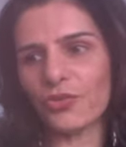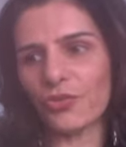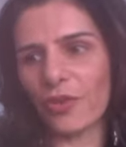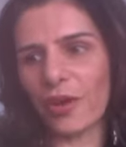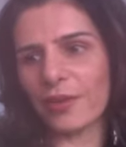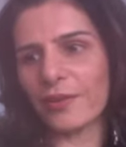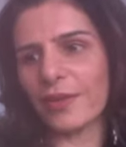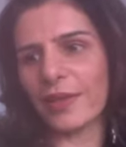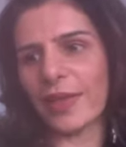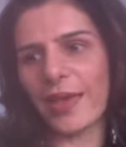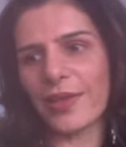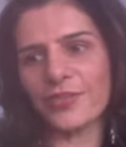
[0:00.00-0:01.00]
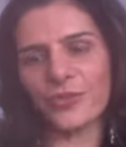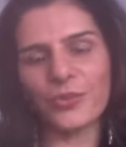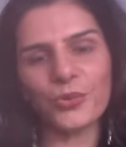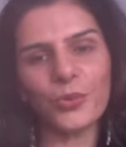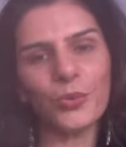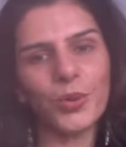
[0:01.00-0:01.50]
chart that has to
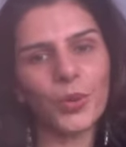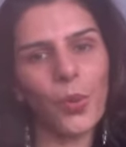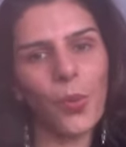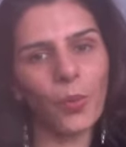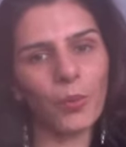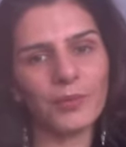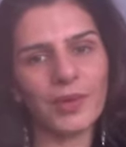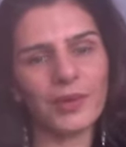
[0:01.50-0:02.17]
do with home.